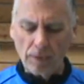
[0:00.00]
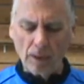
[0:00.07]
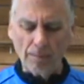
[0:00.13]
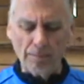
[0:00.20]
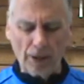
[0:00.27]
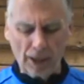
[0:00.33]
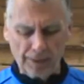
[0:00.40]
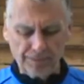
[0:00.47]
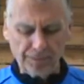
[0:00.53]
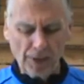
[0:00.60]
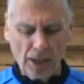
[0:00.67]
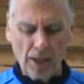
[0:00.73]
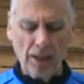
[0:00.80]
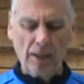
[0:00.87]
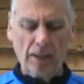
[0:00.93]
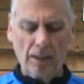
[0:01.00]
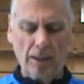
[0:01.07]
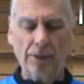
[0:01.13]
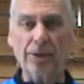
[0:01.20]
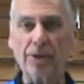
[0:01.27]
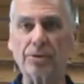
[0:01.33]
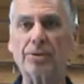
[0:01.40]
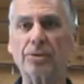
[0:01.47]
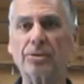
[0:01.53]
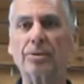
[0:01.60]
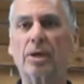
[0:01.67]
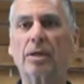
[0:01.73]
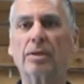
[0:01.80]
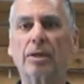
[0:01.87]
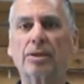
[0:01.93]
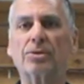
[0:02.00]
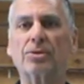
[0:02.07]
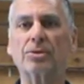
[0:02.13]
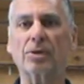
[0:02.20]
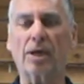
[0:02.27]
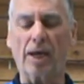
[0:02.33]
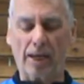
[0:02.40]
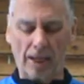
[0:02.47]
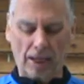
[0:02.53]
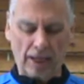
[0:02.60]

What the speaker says: But this is a gun,